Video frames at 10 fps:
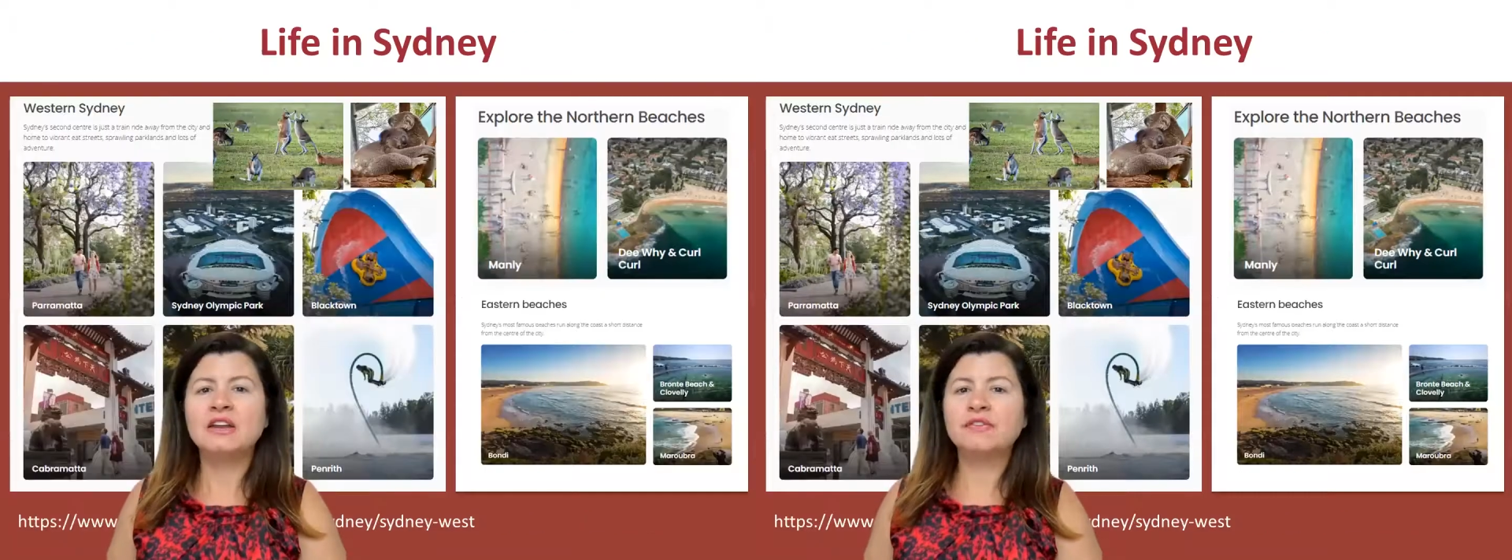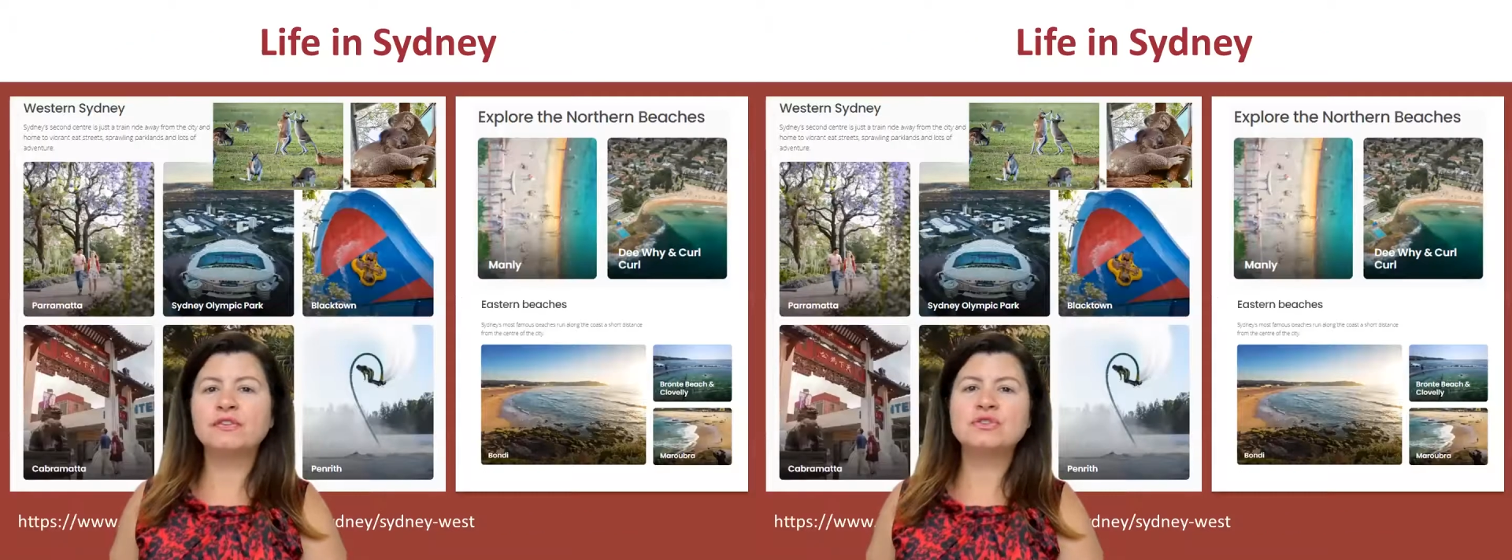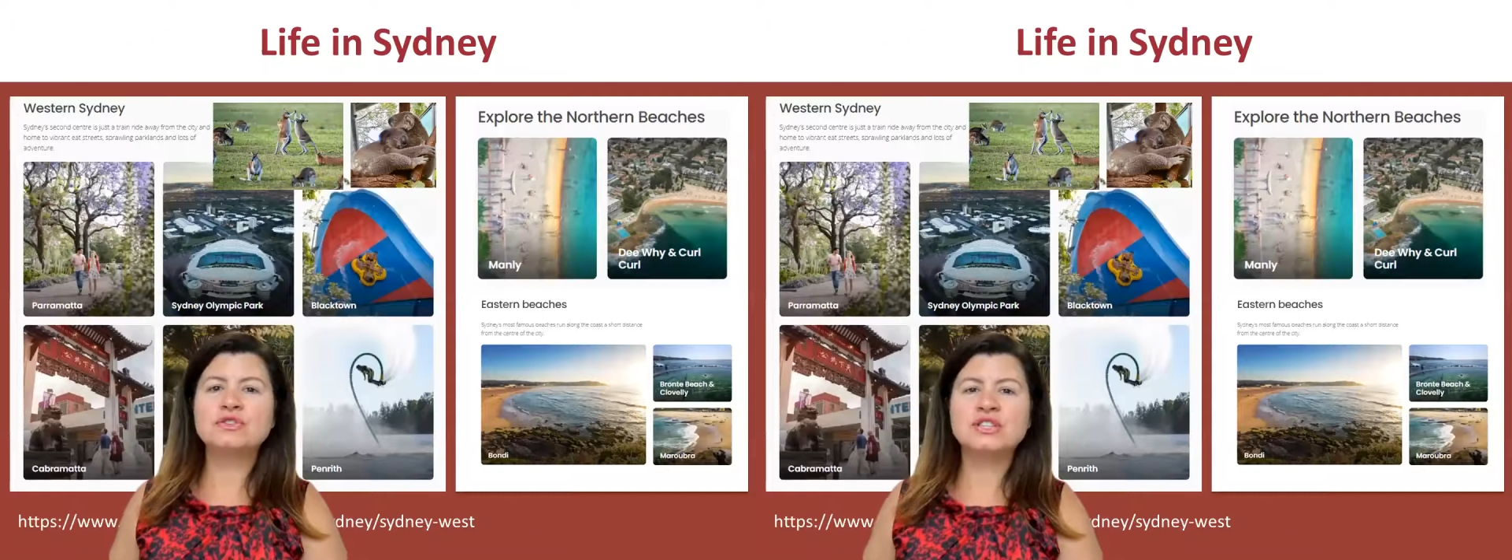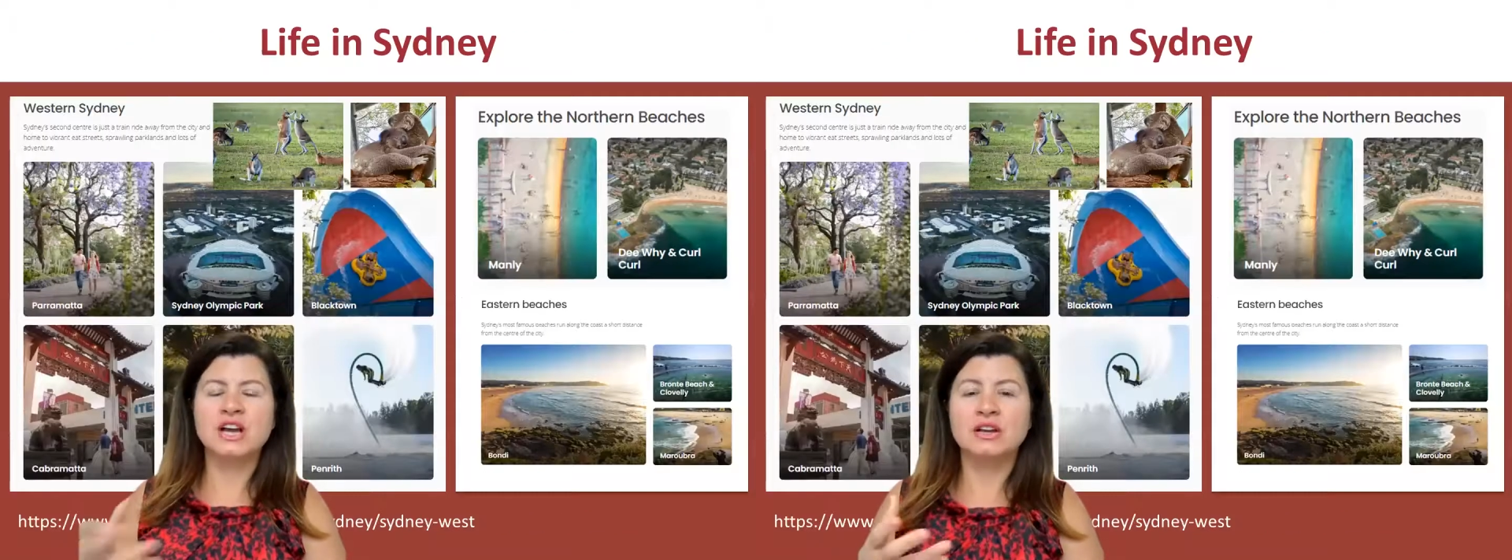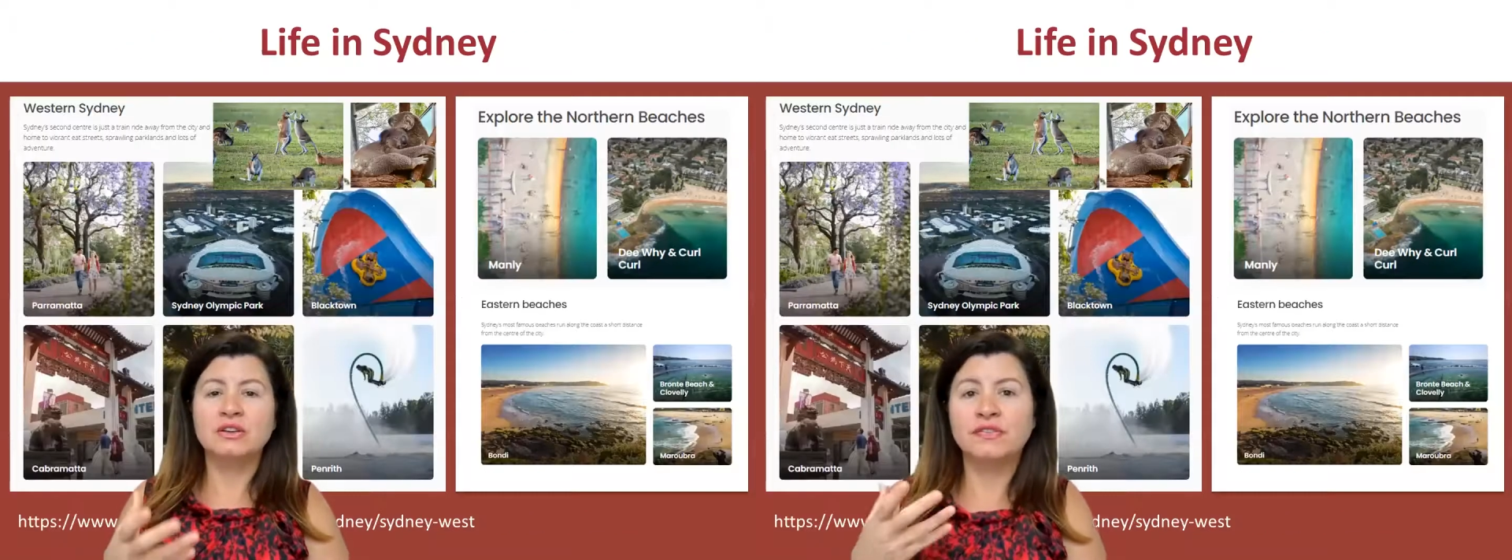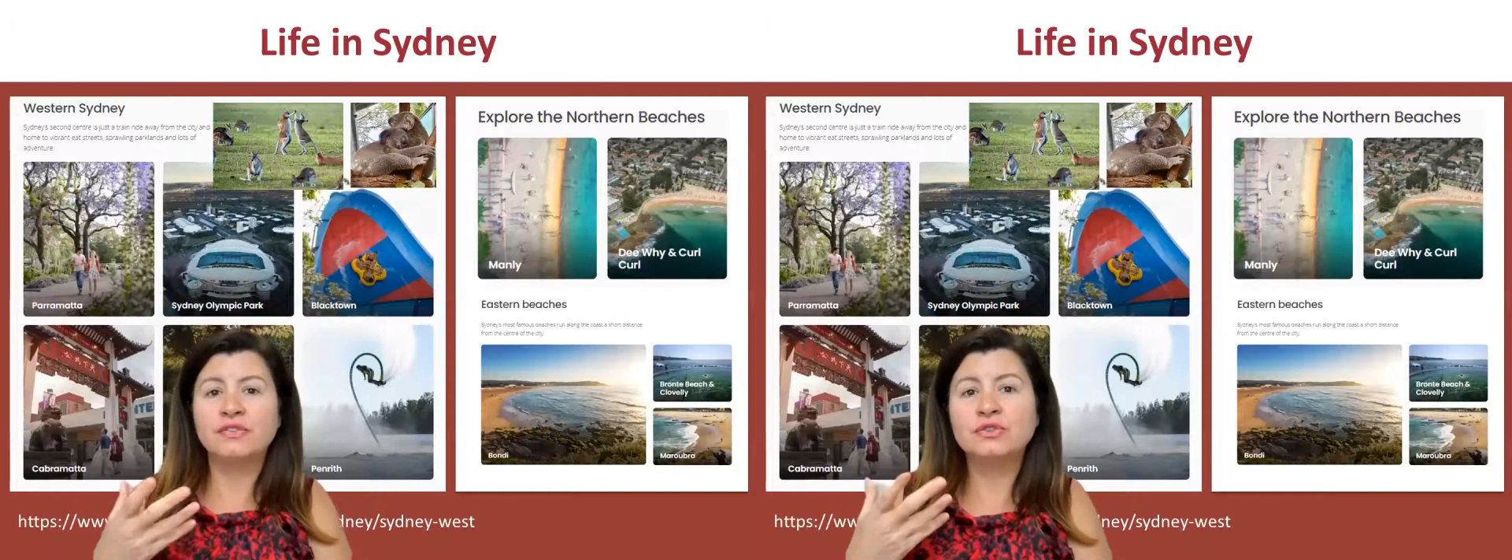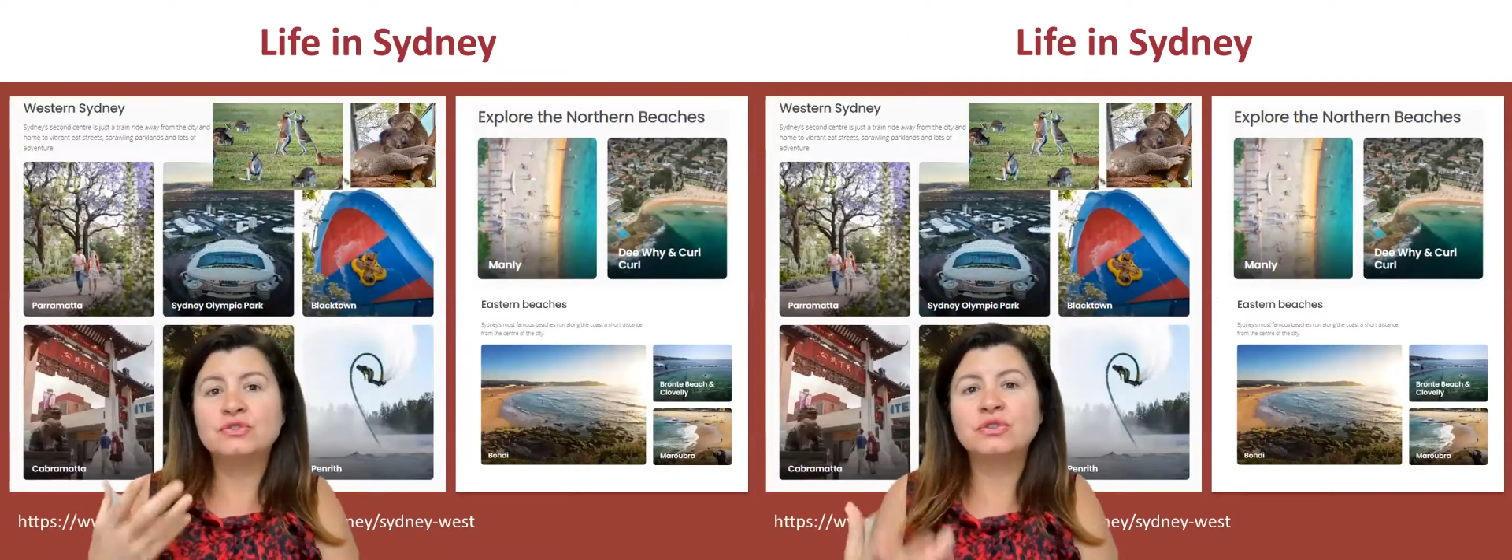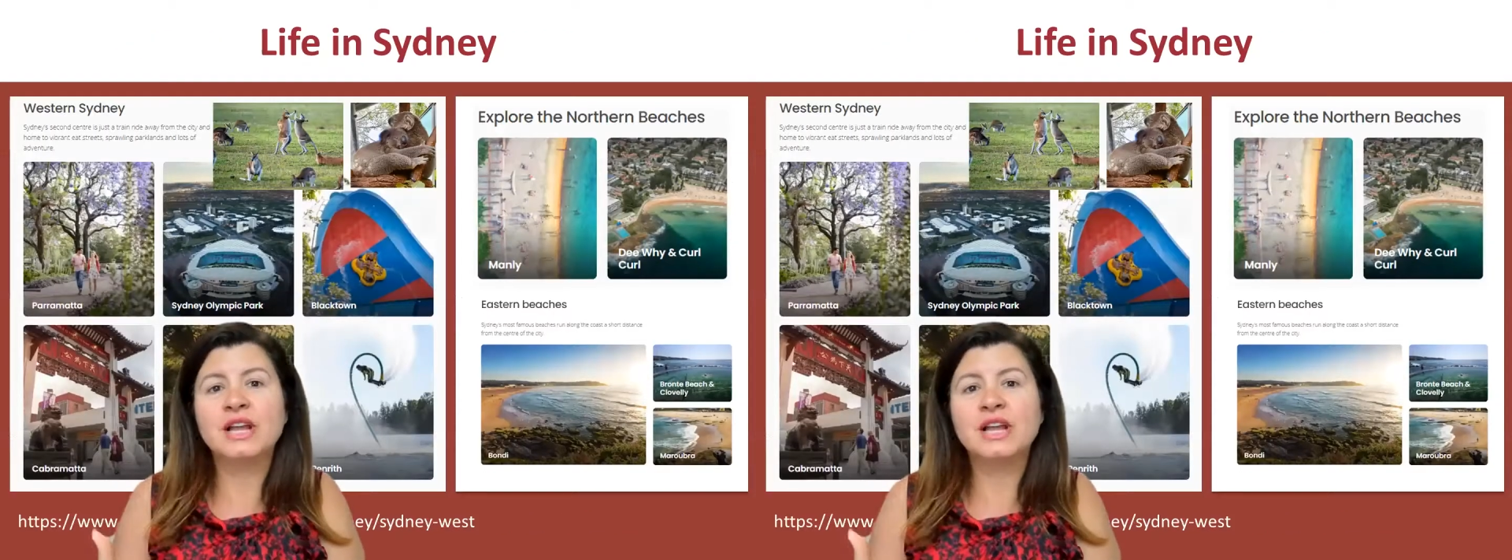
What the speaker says: if you do